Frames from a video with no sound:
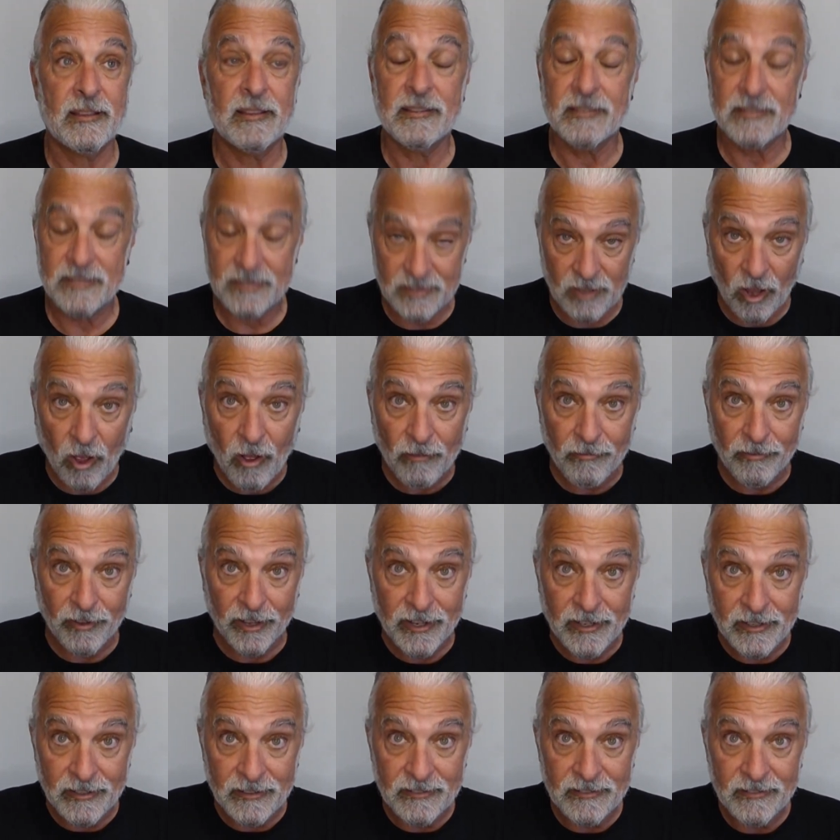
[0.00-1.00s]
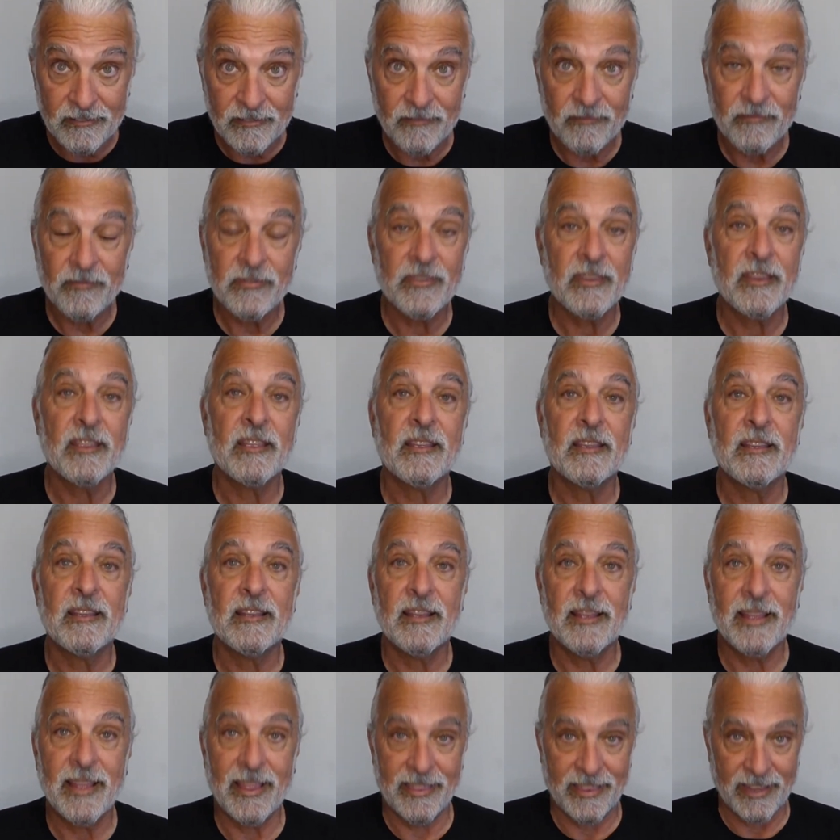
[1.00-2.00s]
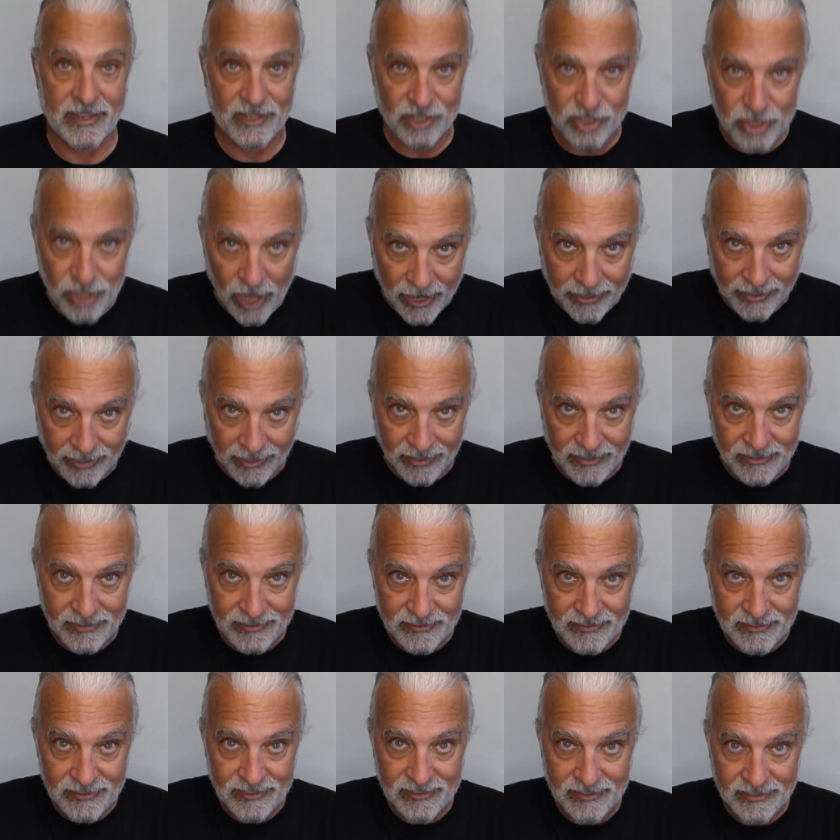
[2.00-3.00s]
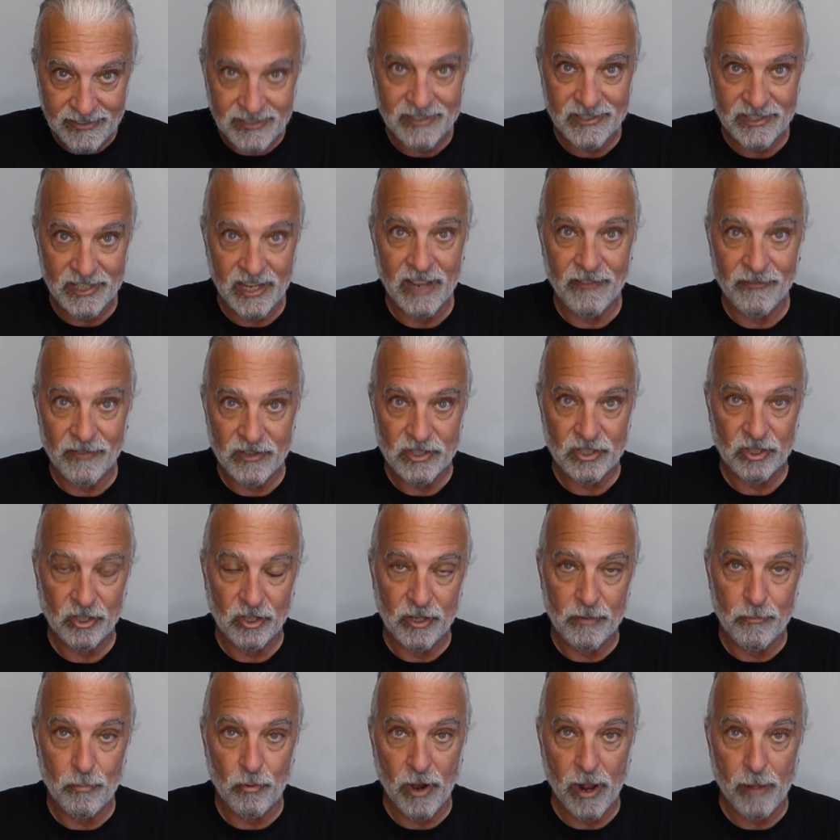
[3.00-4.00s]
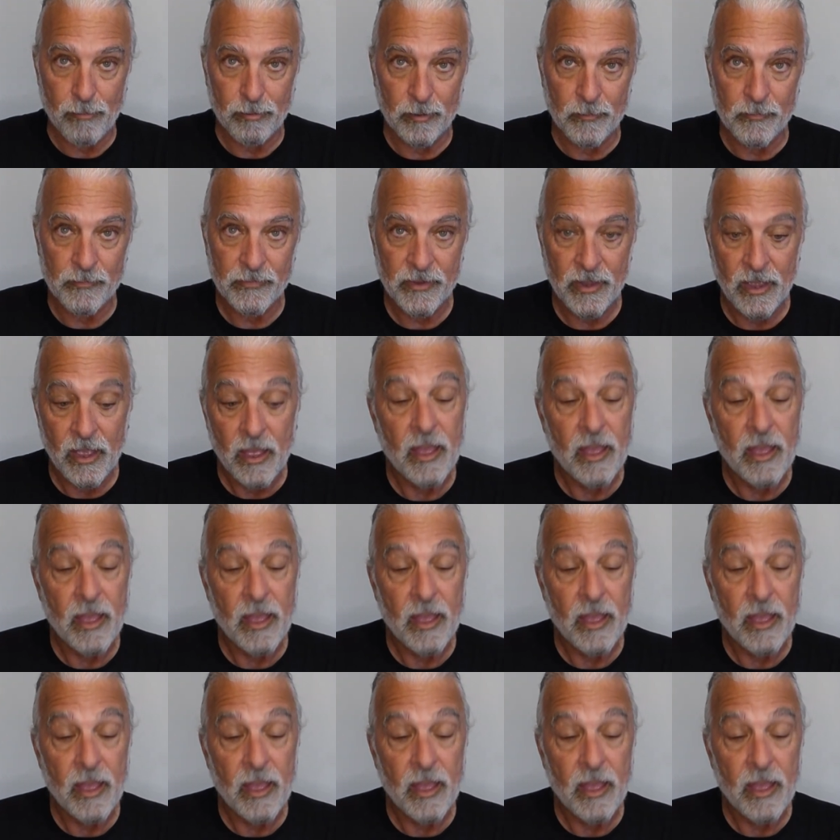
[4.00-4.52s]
solve it, and then check it to see if it's a good problem.